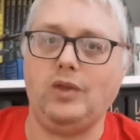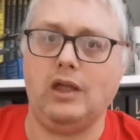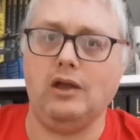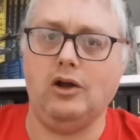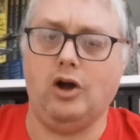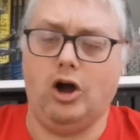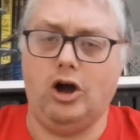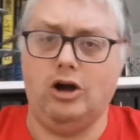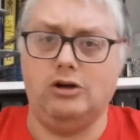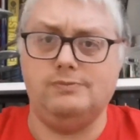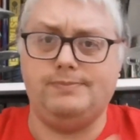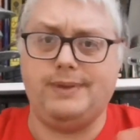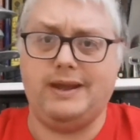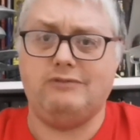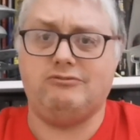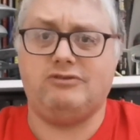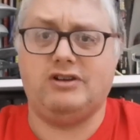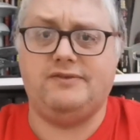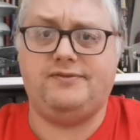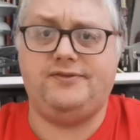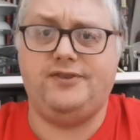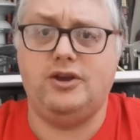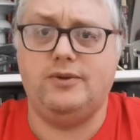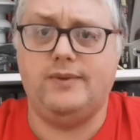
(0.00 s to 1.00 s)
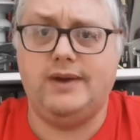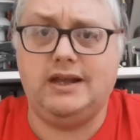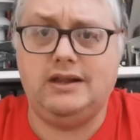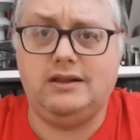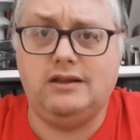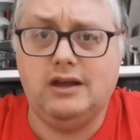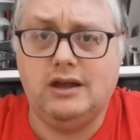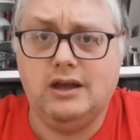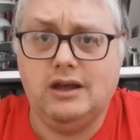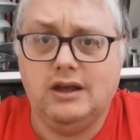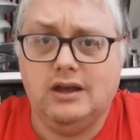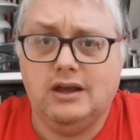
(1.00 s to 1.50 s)
I'll be
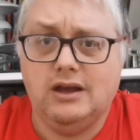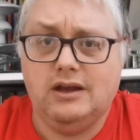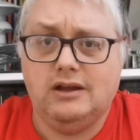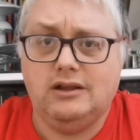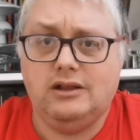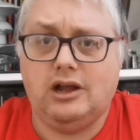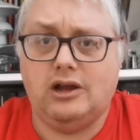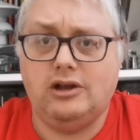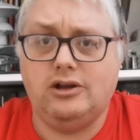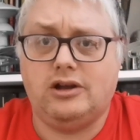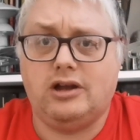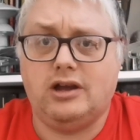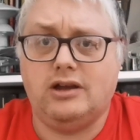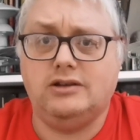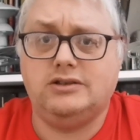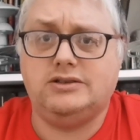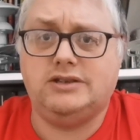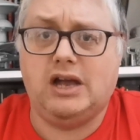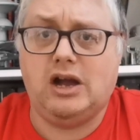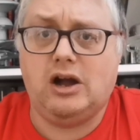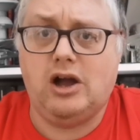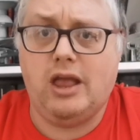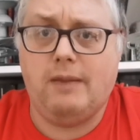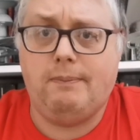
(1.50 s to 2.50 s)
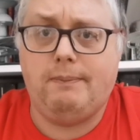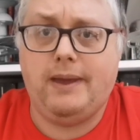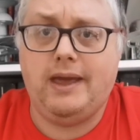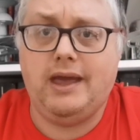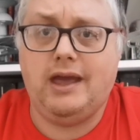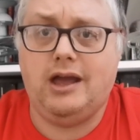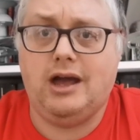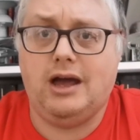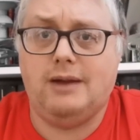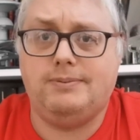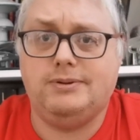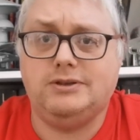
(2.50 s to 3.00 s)
reviewing locos that I
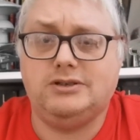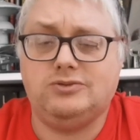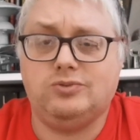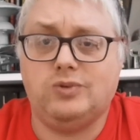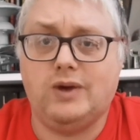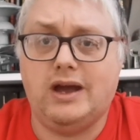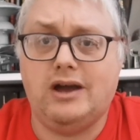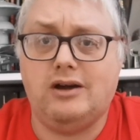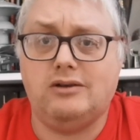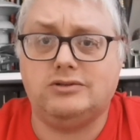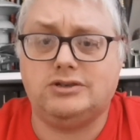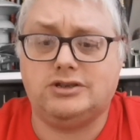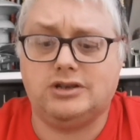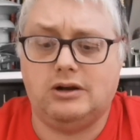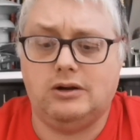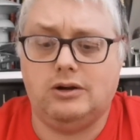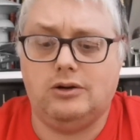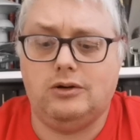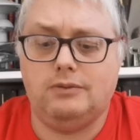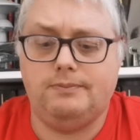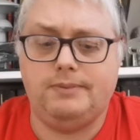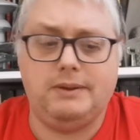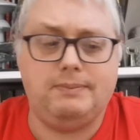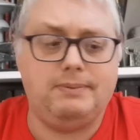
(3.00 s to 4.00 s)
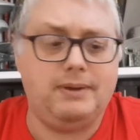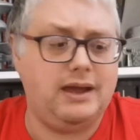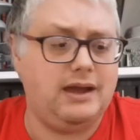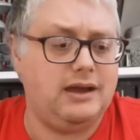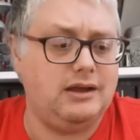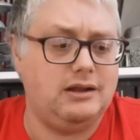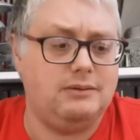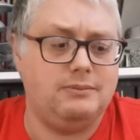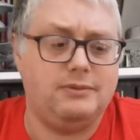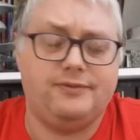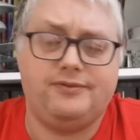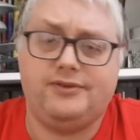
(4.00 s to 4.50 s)
pick up as well, so I'll be
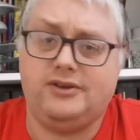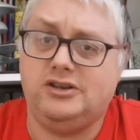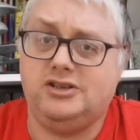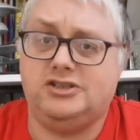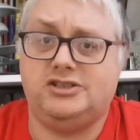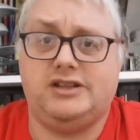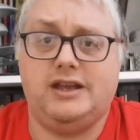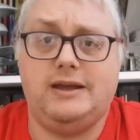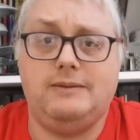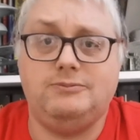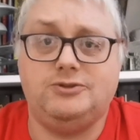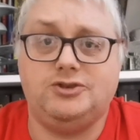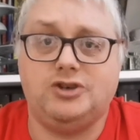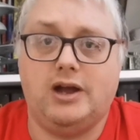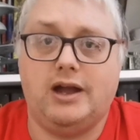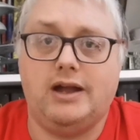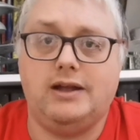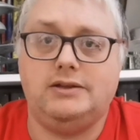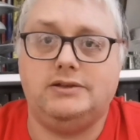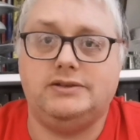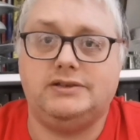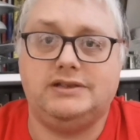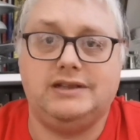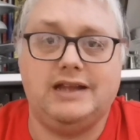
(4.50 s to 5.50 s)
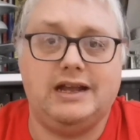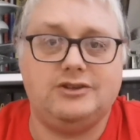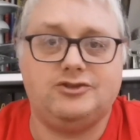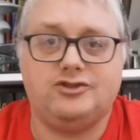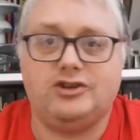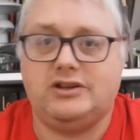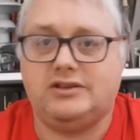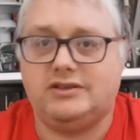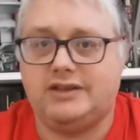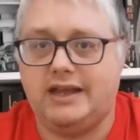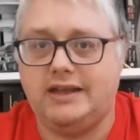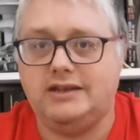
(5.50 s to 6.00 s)
picking up a few steam trains,
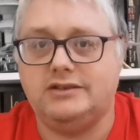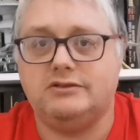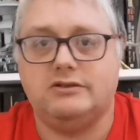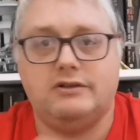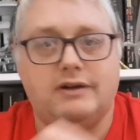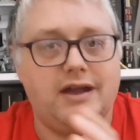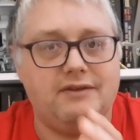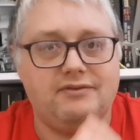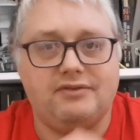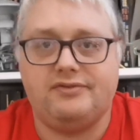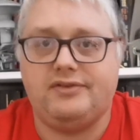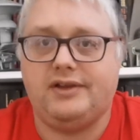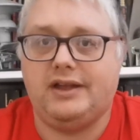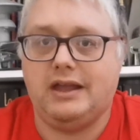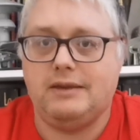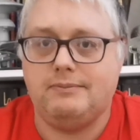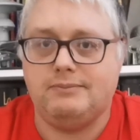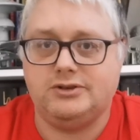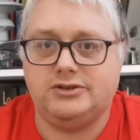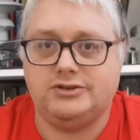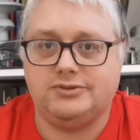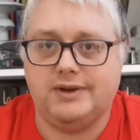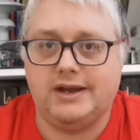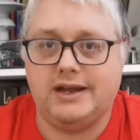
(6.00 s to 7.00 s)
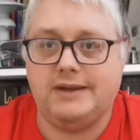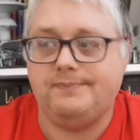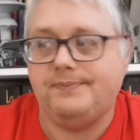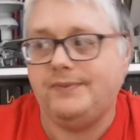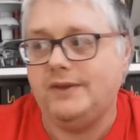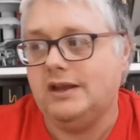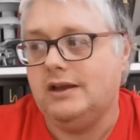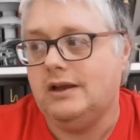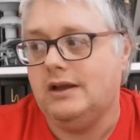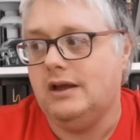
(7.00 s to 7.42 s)
electric, diesel, everything in between.